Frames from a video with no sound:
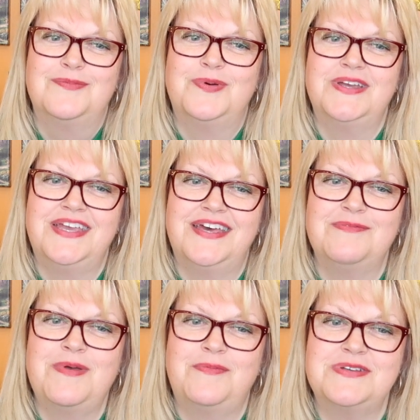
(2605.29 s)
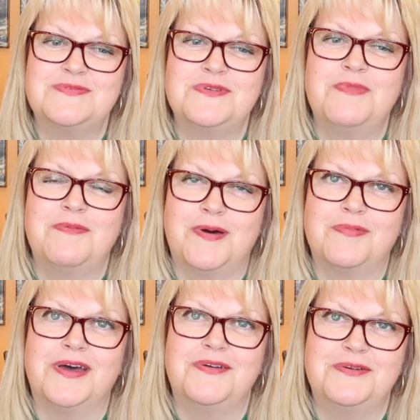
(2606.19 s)
But yeah, the memories with my
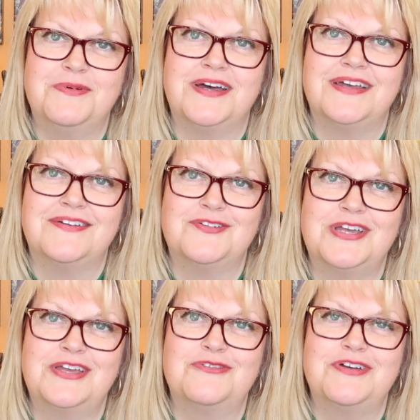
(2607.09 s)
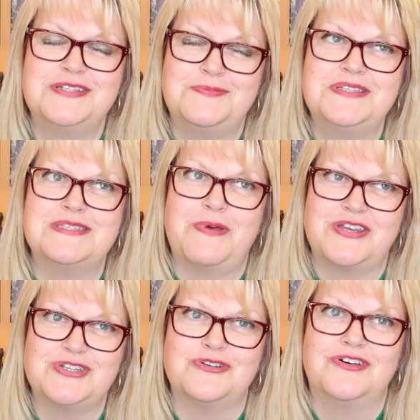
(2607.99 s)
mum going away are incredibly
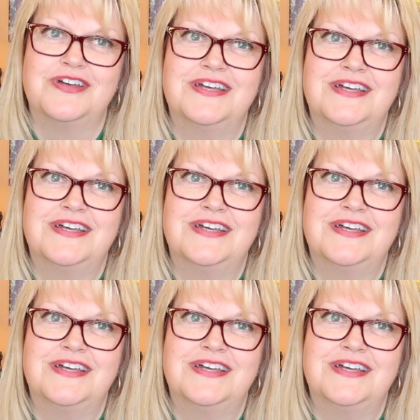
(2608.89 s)
special.